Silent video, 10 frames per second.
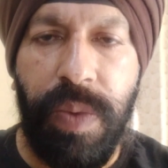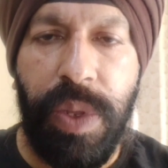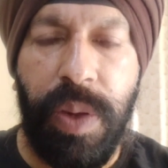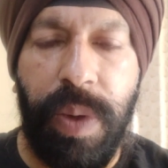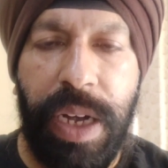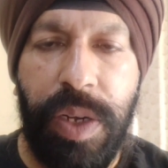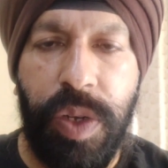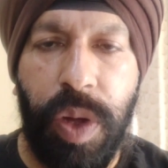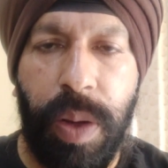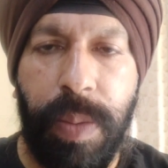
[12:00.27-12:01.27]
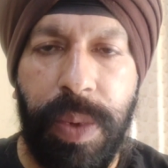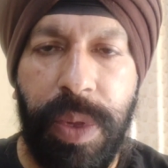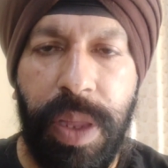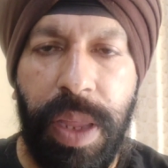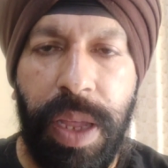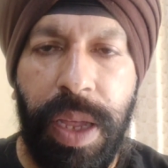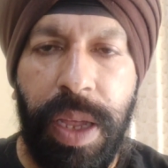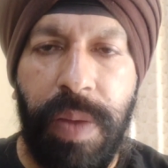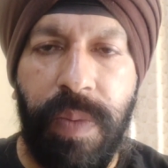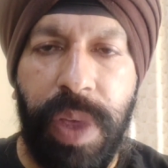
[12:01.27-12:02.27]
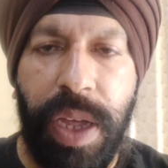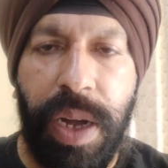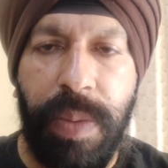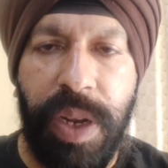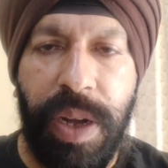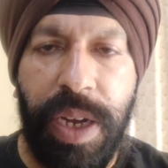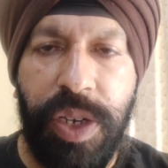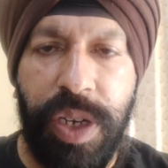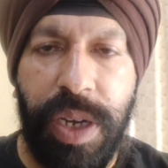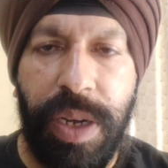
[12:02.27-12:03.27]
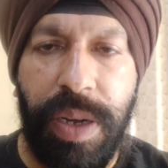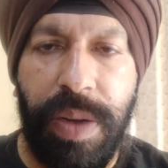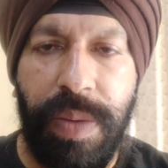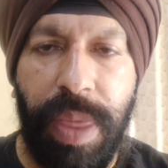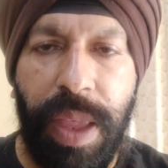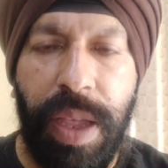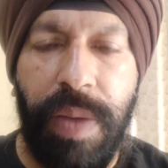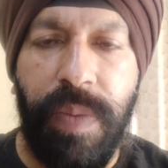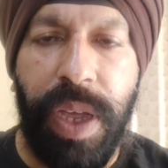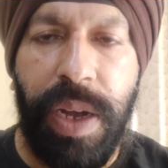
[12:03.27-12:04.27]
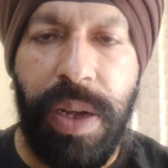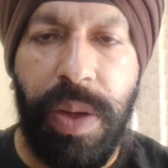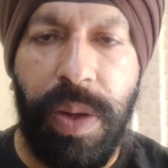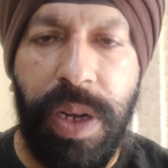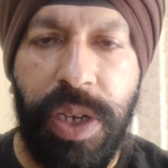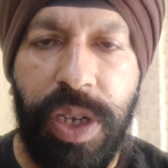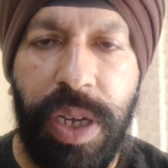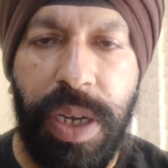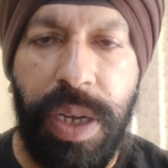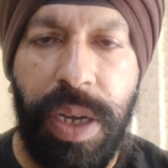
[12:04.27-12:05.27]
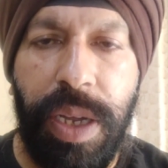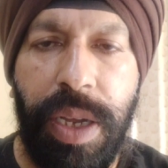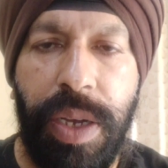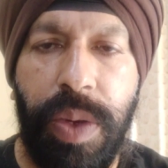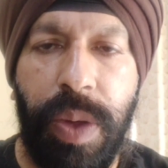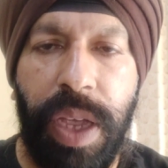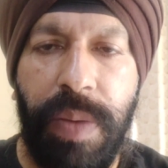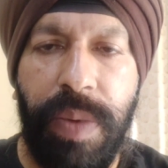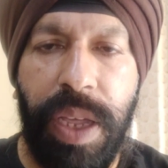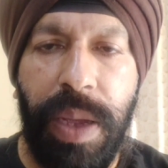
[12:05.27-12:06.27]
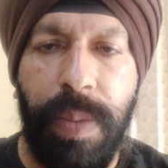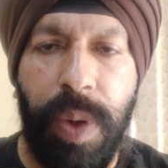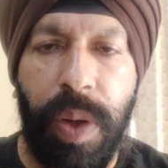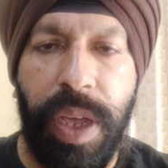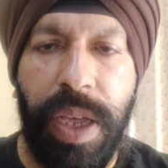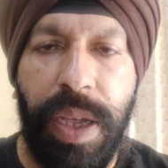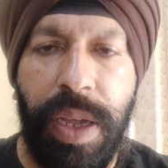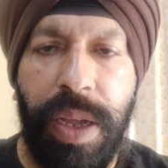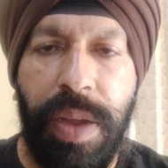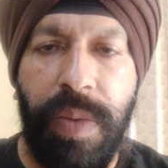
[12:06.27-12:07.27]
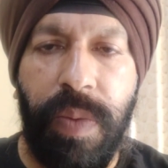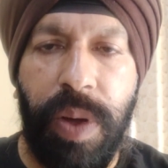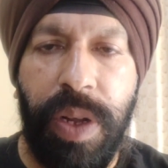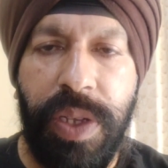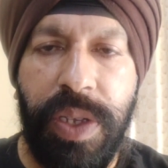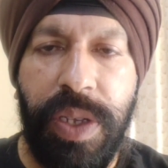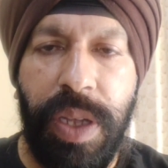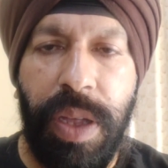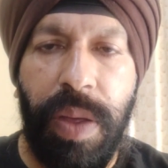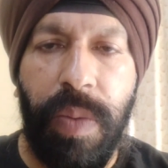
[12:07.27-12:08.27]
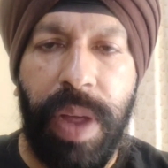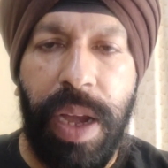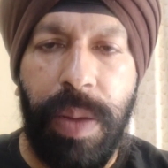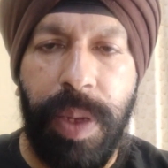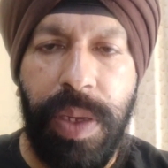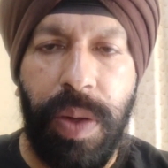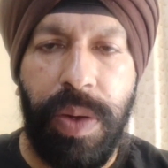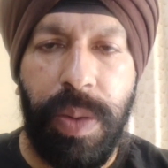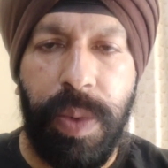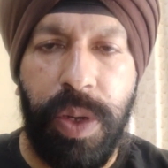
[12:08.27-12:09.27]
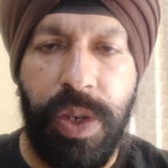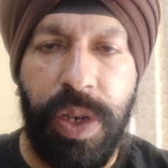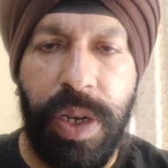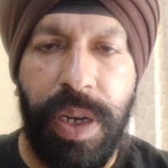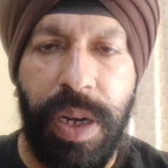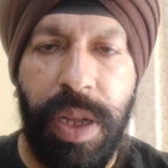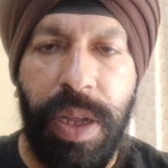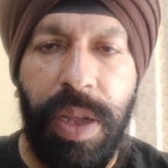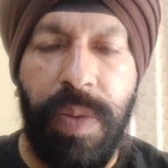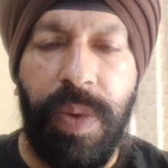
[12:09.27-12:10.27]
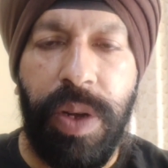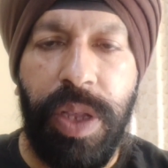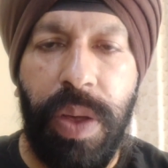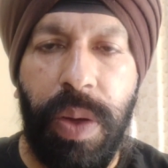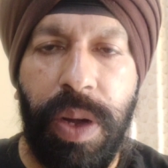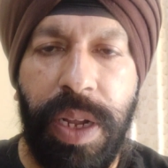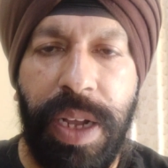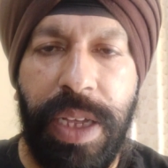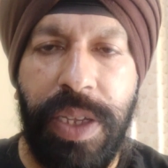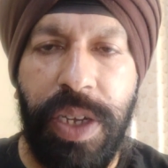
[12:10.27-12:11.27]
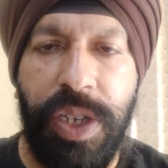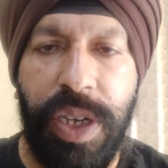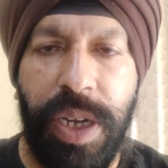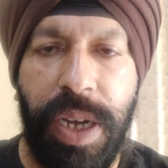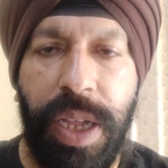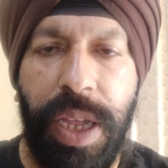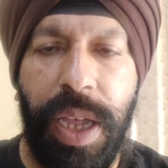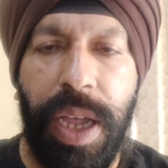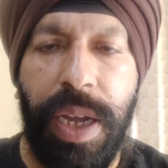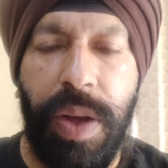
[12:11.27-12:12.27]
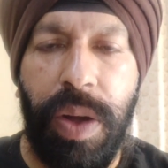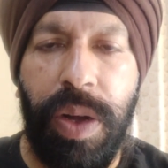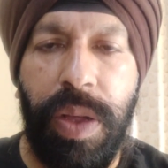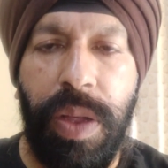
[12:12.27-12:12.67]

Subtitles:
for the right job, fair remuneration, fair recognition to every employee for his valuable contribution for the organization, and not